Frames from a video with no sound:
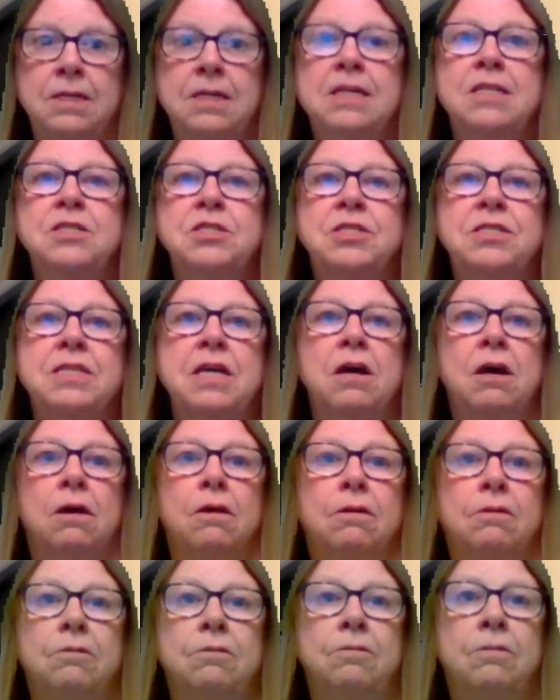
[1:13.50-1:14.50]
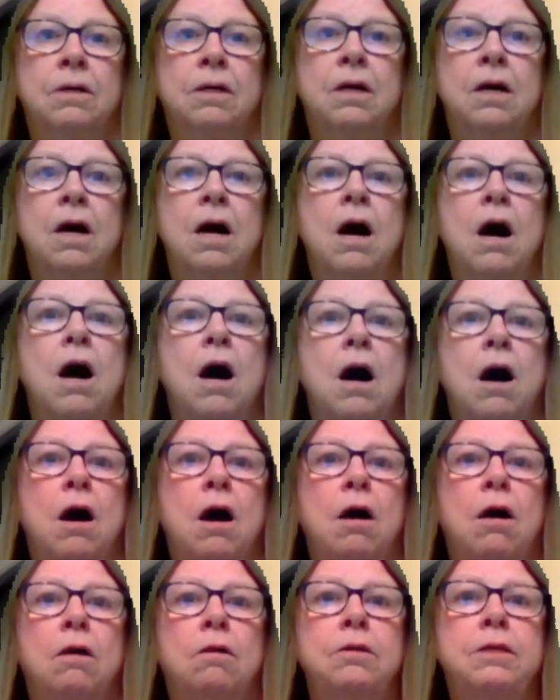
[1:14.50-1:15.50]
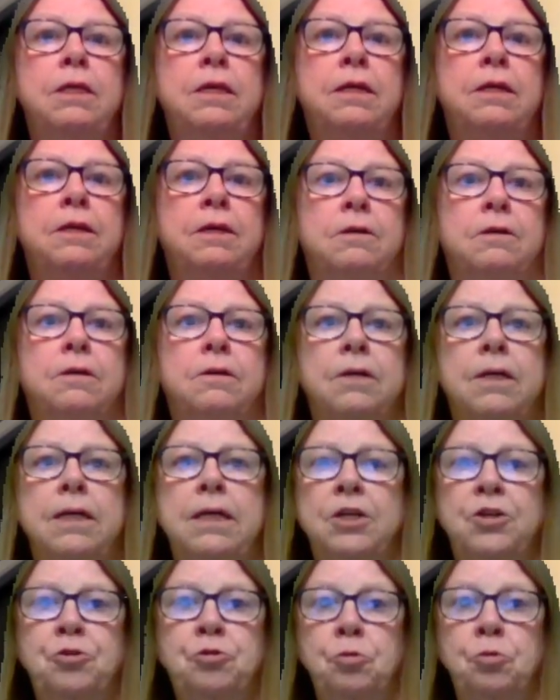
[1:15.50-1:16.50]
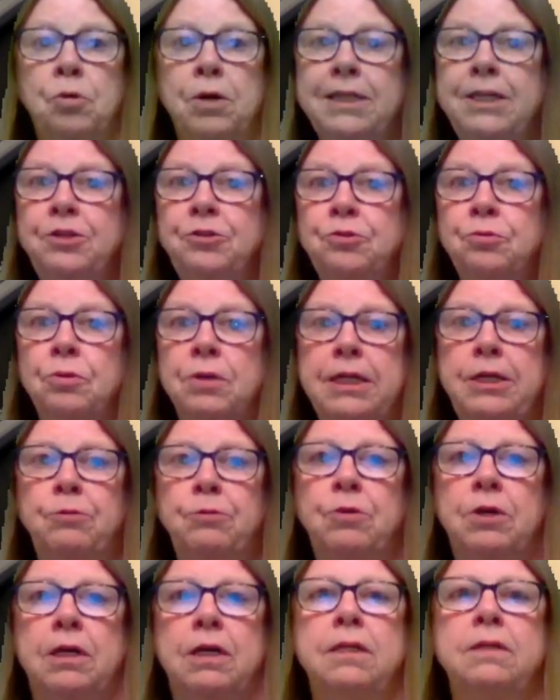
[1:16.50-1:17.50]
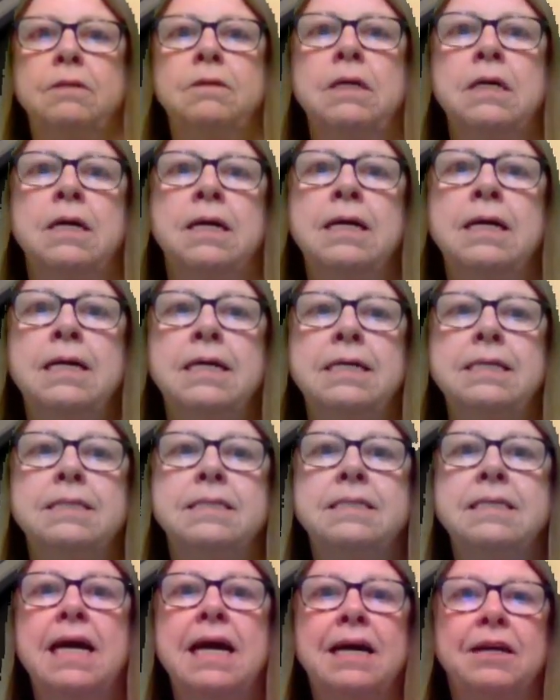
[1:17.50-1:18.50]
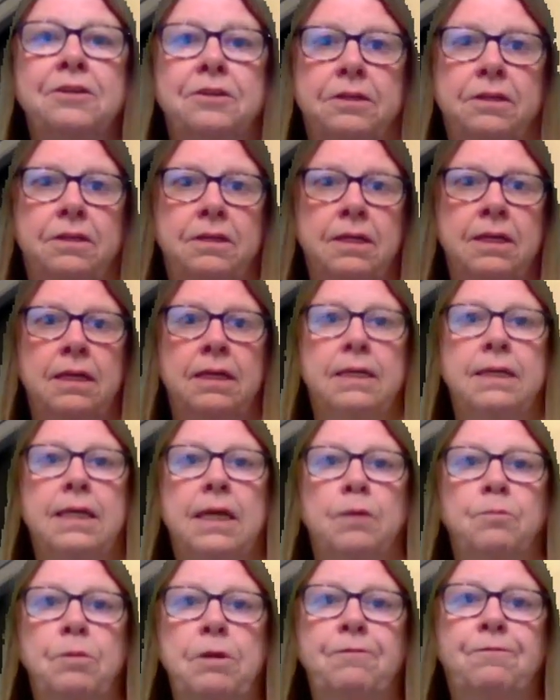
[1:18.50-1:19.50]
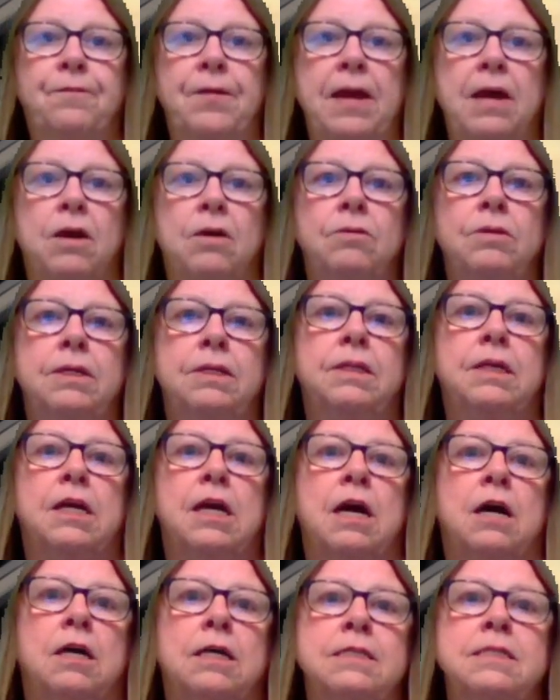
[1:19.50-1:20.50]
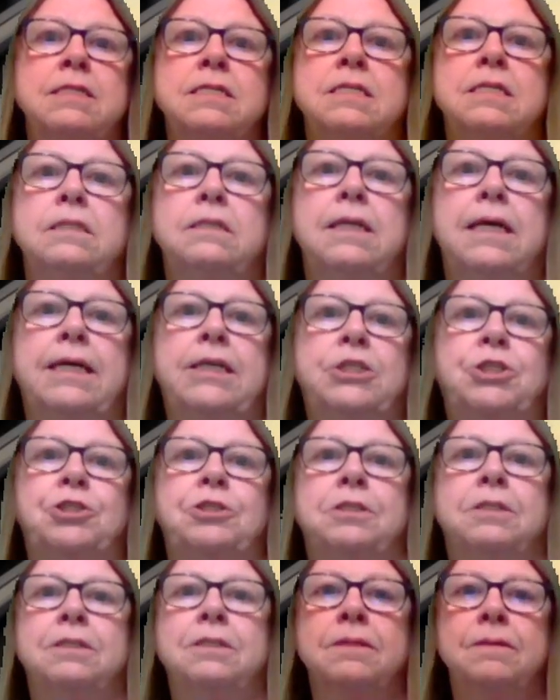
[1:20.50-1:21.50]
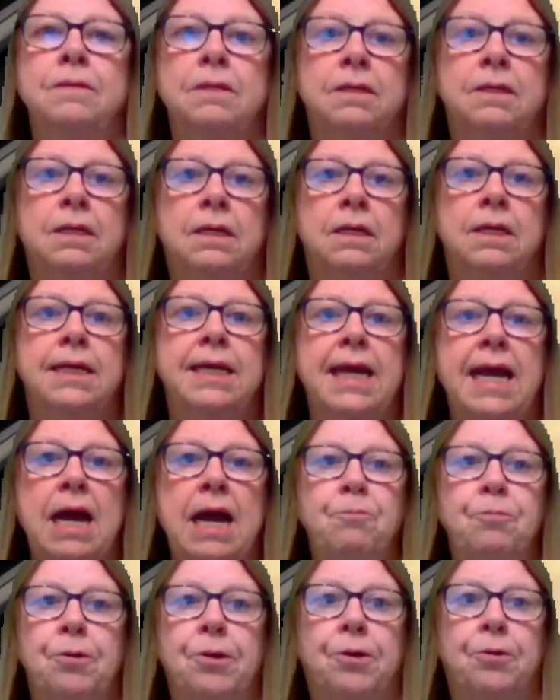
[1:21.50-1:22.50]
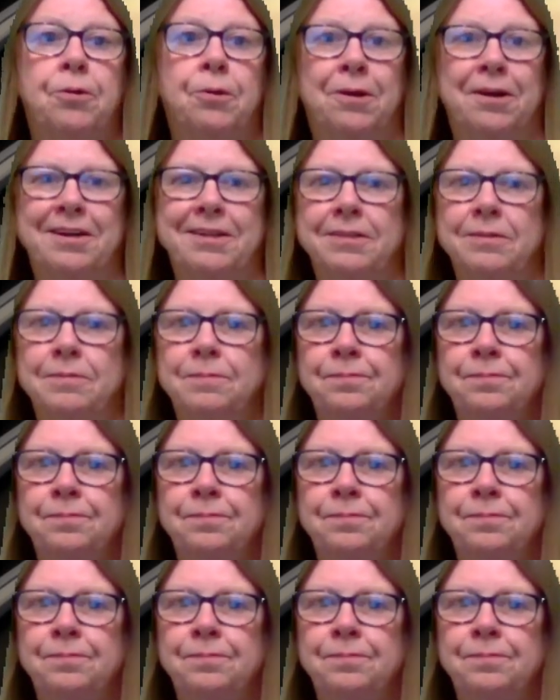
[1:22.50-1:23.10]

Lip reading: So, all year in 2021, Saturn can be found in the constellation Capricorn,